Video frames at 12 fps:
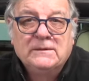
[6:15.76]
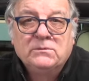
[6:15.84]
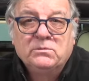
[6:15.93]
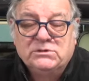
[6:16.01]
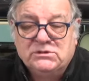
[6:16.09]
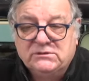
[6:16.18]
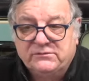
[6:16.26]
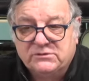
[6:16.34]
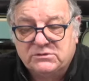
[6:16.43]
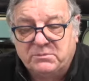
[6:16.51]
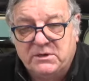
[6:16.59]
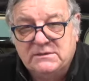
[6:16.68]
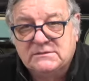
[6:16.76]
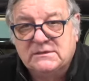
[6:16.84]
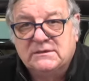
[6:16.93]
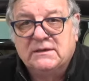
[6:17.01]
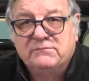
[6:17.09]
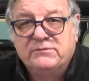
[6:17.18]
which is for
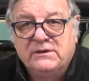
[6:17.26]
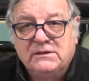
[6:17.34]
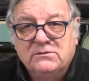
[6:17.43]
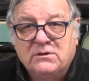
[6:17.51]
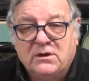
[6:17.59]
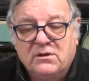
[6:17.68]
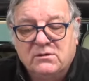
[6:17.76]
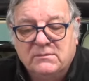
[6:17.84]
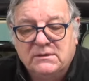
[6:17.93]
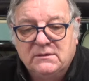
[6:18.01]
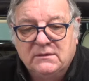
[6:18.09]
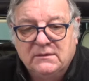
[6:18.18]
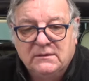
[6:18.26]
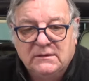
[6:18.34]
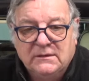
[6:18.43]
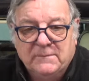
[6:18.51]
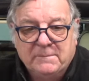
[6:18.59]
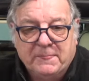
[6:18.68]
sprinting and for hill climbing,
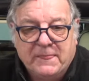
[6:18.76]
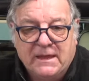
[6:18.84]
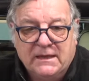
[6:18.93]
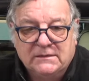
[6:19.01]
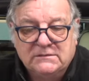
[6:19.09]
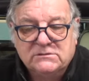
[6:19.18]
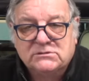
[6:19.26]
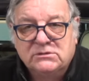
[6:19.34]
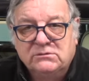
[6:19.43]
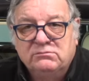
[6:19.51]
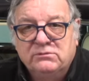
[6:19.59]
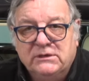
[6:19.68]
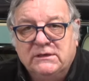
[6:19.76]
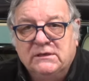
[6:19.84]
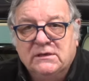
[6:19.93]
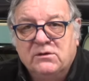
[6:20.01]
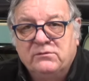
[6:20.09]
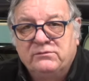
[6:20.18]
and it's too really
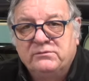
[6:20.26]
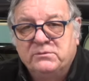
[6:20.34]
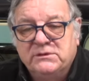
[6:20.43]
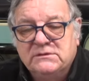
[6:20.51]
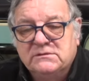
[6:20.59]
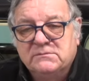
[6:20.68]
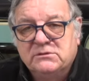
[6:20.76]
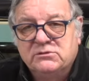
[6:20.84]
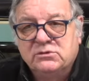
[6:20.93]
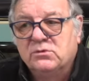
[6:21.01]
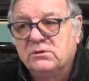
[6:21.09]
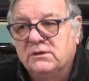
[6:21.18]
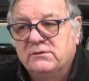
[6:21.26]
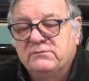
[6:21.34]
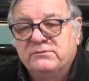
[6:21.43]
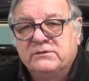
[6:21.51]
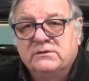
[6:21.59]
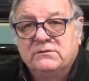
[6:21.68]
low. We need something taller
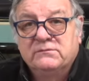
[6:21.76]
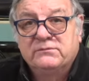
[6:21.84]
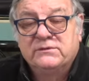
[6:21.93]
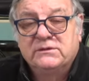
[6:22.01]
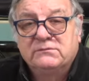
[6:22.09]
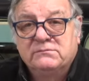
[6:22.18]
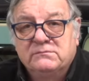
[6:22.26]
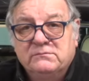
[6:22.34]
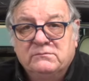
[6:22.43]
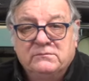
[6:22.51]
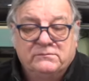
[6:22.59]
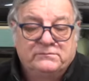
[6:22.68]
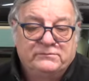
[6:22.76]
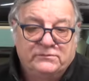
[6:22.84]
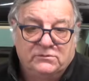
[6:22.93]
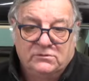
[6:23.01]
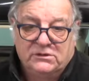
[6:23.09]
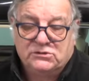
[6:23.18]

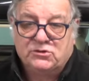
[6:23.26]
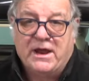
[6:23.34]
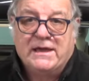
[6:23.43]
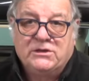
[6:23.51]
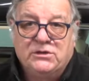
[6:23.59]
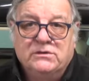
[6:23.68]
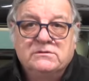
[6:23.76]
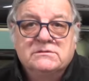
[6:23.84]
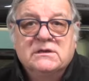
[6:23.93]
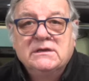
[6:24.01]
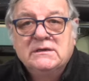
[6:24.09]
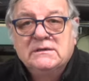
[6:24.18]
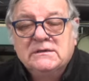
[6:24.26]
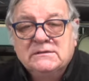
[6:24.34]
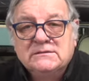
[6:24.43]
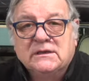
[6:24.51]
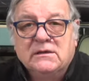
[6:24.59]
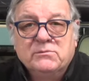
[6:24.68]
for a track use,
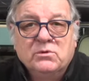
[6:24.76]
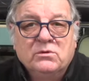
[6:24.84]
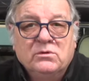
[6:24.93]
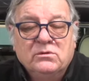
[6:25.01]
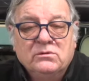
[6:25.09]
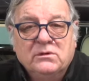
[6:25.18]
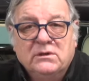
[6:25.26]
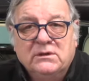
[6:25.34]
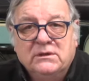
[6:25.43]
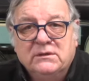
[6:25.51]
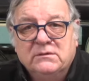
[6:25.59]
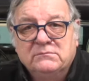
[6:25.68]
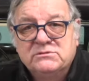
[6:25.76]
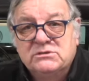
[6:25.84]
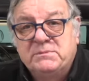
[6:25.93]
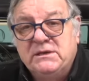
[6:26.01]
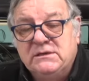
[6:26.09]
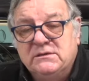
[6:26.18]
to get more
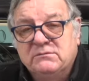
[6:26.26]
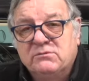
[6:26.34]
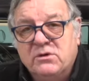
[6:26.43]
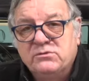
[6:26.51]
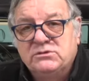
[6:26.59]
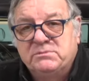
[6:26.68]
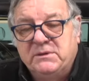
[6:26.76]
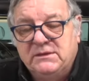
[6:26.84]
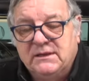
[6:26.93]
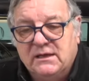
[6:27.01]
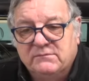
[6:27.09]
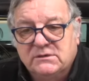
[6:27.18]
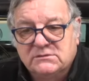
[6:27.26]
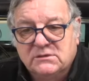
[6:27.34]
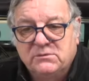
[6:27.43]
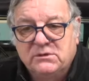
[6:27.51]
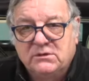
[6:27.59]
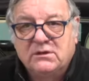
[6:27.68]
road speed out of it.
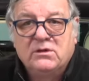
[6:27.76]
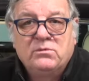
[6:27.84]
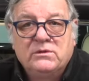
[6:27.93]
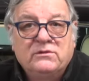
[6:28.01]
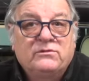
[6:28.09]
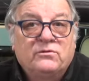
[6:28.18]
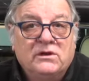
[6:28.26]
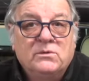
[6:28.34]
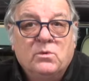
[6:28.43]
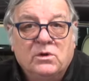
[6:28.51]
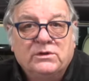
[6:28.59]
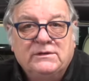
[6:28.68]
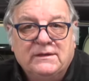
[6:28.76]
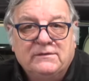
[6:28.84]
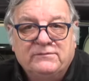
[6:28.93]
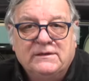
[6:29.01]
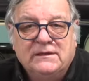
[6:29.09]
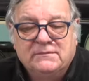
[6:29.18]
So we're going to go with a 3.1
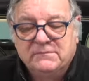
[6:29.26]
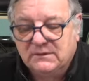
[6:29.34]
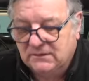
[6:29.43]
diff in it.